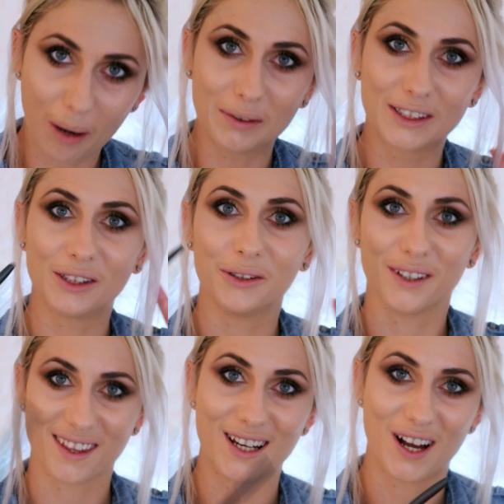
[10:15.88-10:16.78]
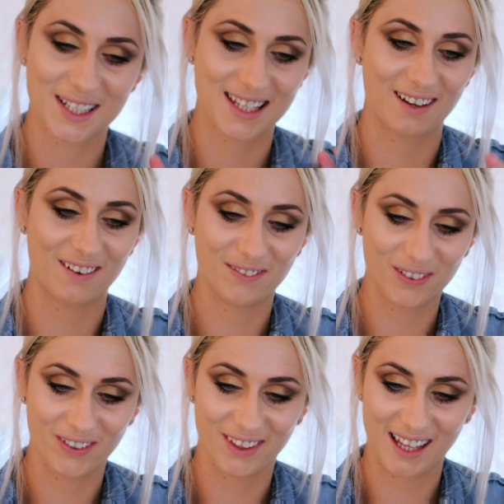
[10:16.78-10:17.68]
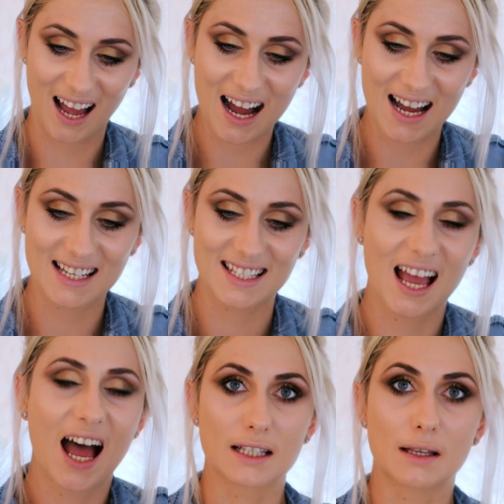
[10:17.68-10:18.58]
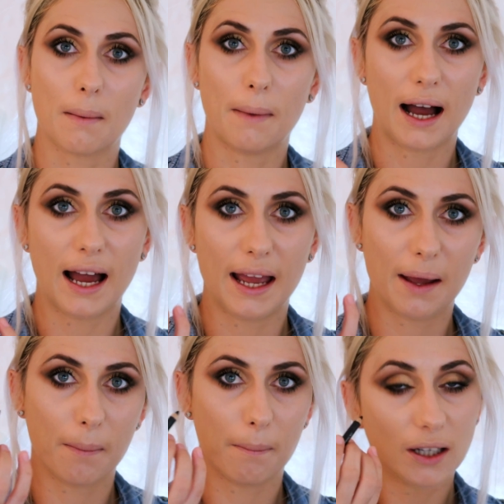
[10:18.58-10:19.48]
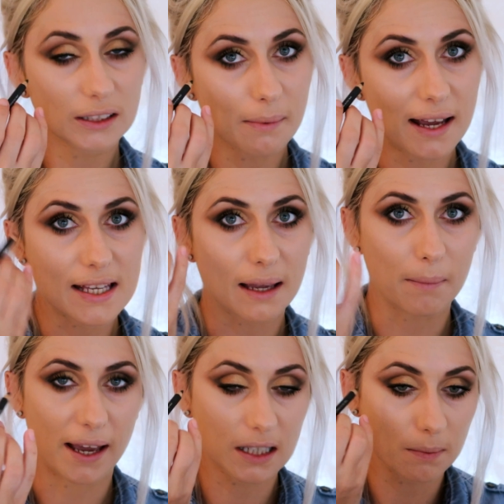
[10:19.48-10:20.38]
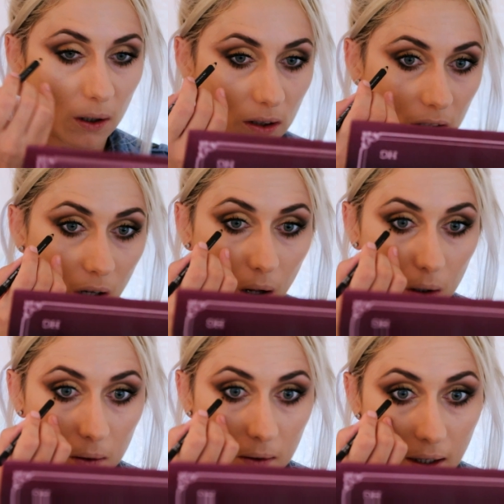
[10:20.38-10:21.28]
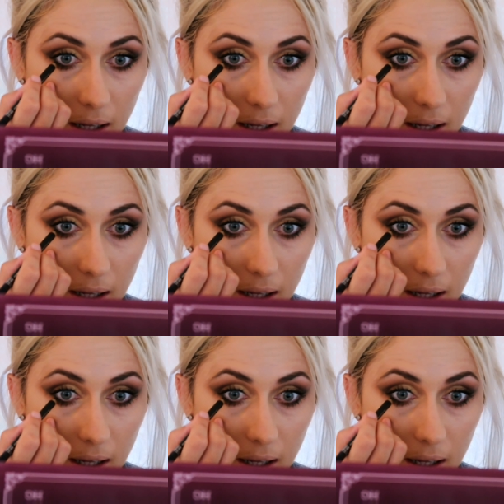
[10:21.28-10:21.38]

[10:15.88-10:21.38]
promise promise you the last thing for the eyes is my most amazing MAC Smolder Kohl.